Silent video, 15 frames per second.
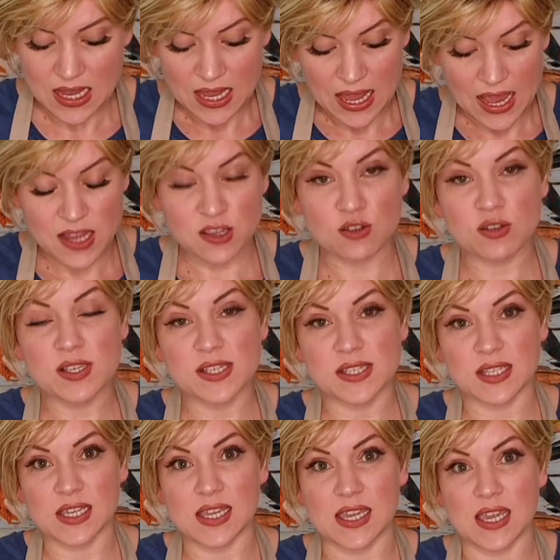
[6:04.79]
And you'll
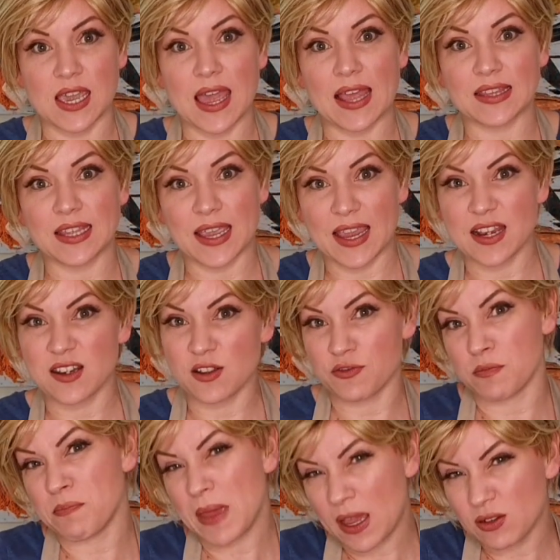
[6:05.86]
see at the end of
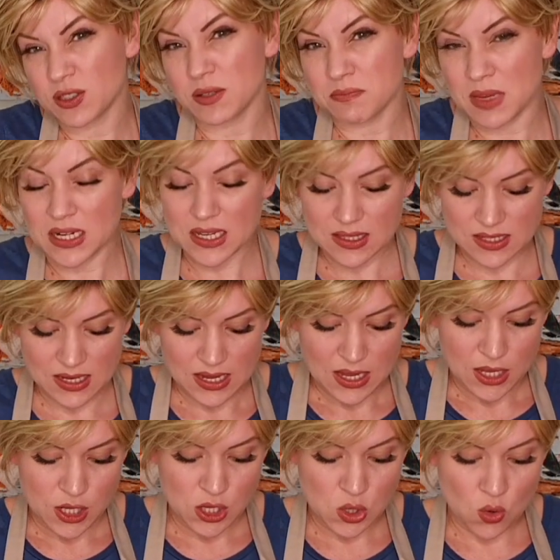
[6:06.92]
about a minute,
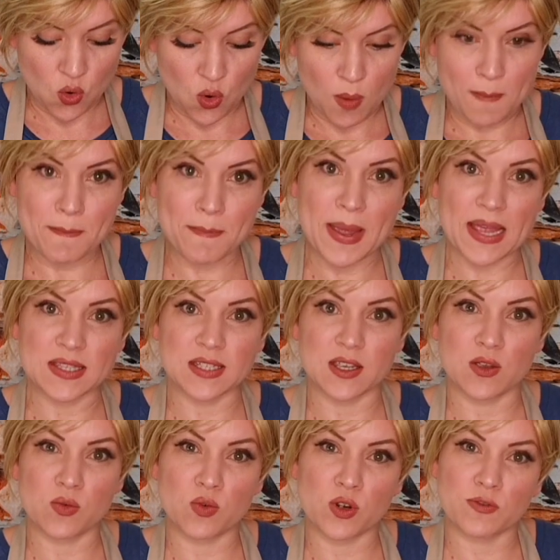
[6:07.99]
your batter
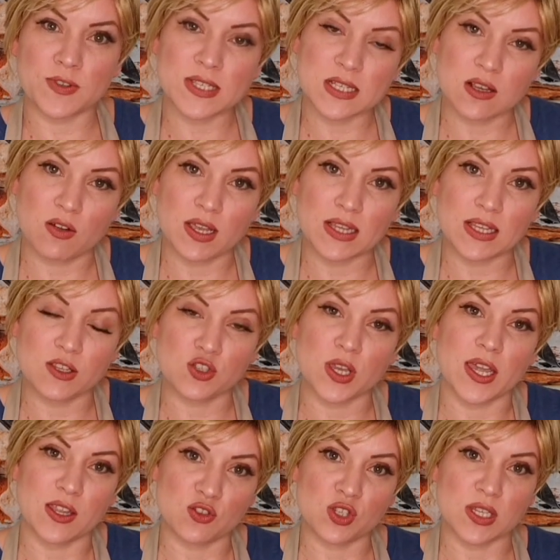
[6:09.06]
would have slightly
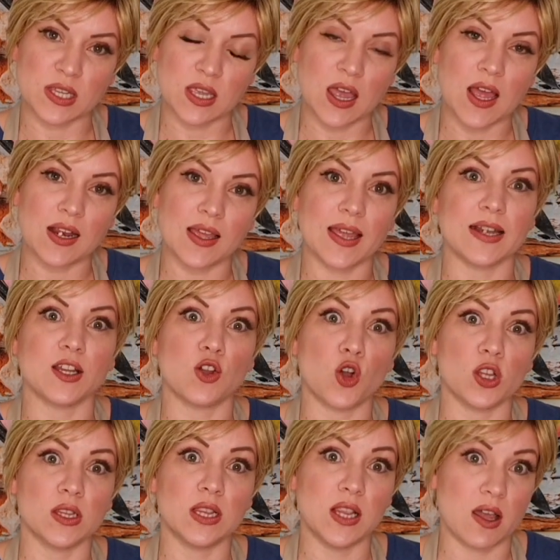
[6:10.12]
changed in color and
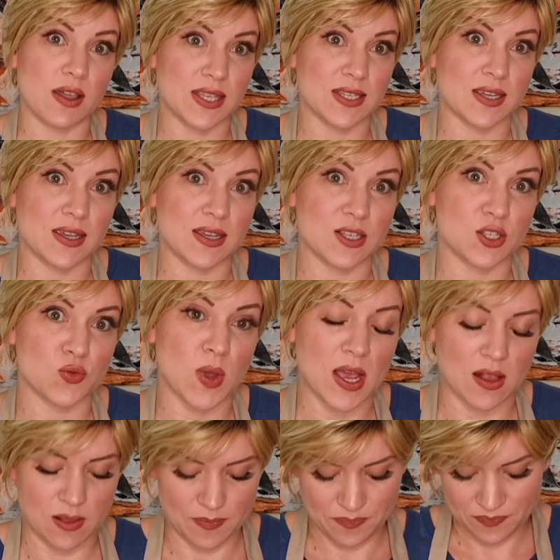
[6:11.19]
gone lighter as
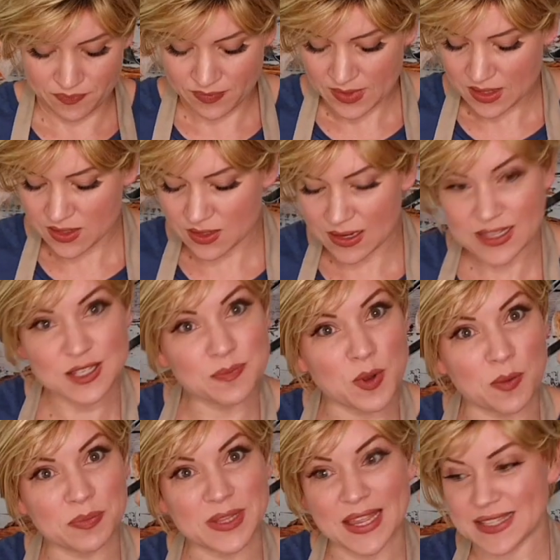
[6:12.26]
well. So let's
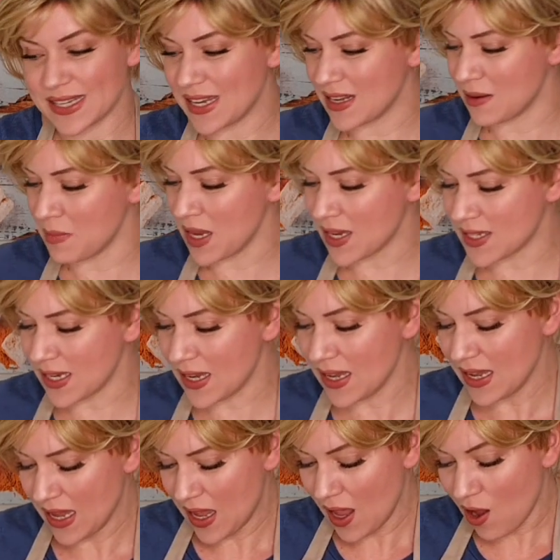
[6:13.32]
pop that in the mixer.
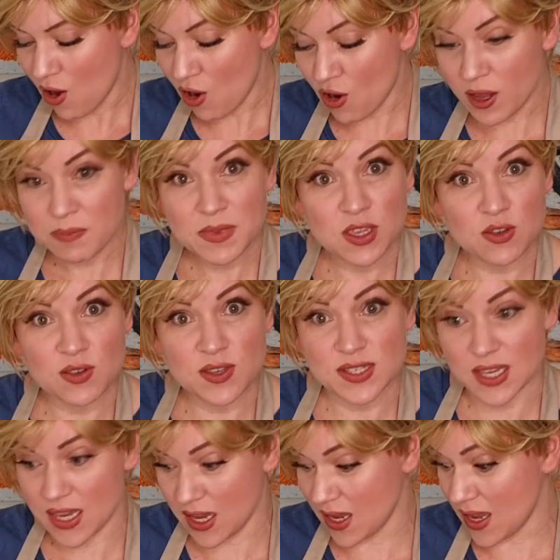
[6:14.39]
I'm
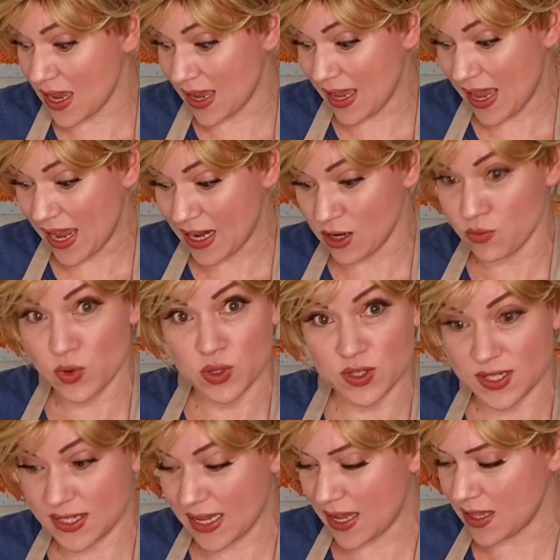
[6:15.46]
using a Kenwood
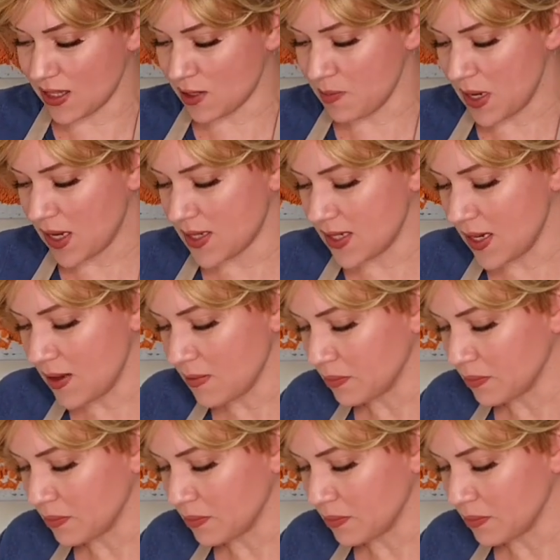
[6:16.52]
stand mixer.